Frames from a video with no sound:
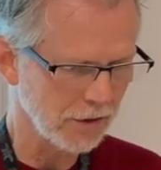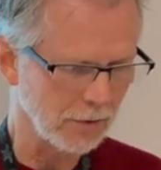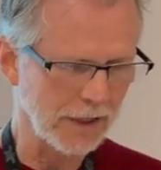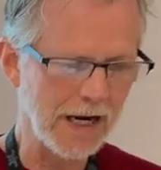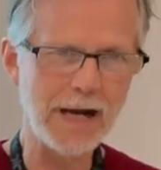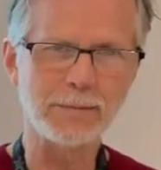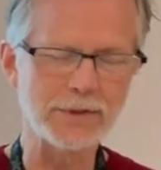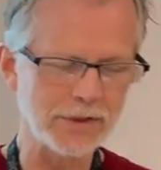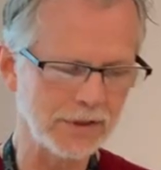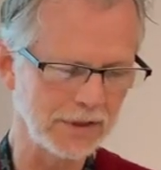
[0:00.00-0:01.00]
So it
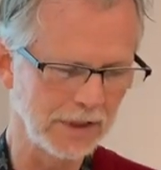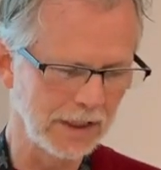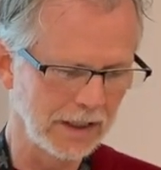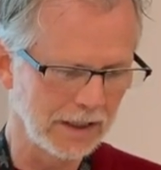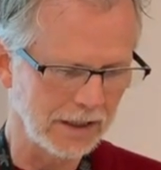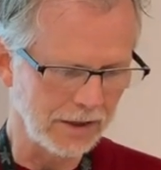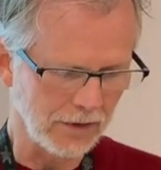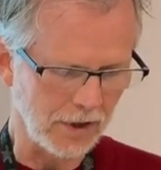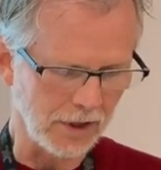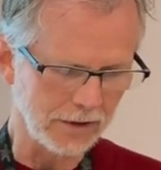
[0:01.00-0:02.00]
happens in
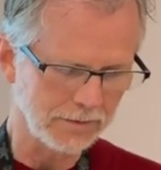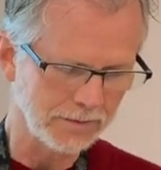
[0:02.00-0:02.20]
the heart.